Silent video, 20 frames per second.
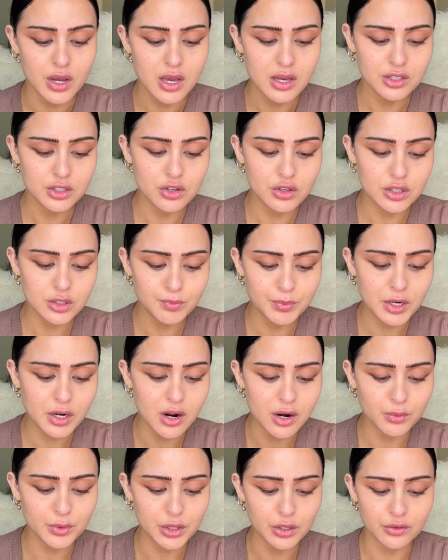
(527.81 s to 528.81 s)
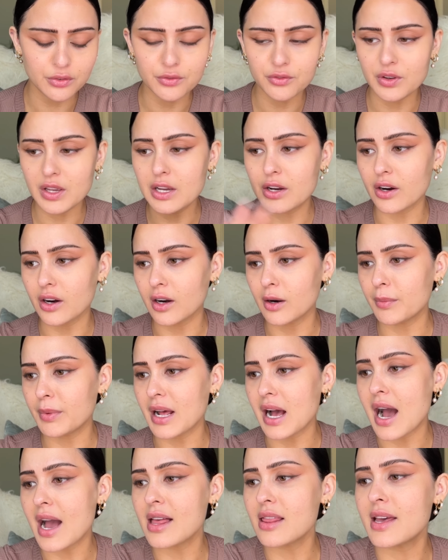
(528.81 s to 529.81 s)
So you could put it on with your finger, but
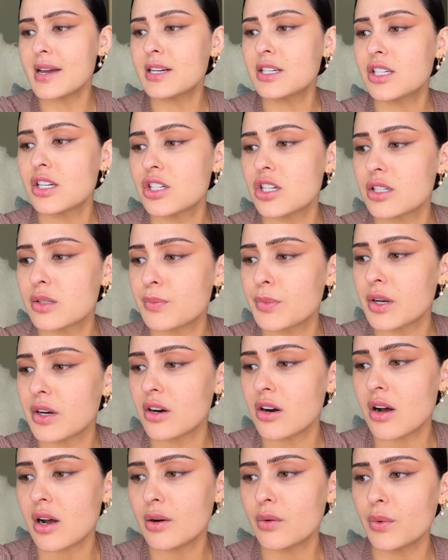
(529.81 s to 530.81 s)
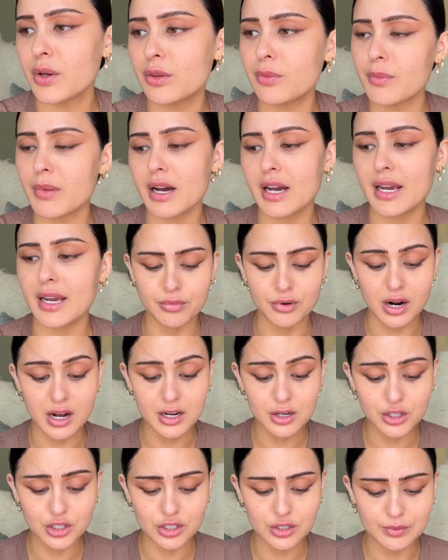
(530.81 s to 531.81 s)
I like to just put it on with my
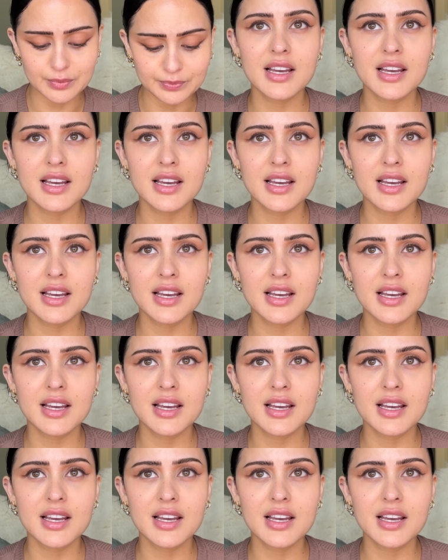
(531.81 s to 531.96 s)
brush.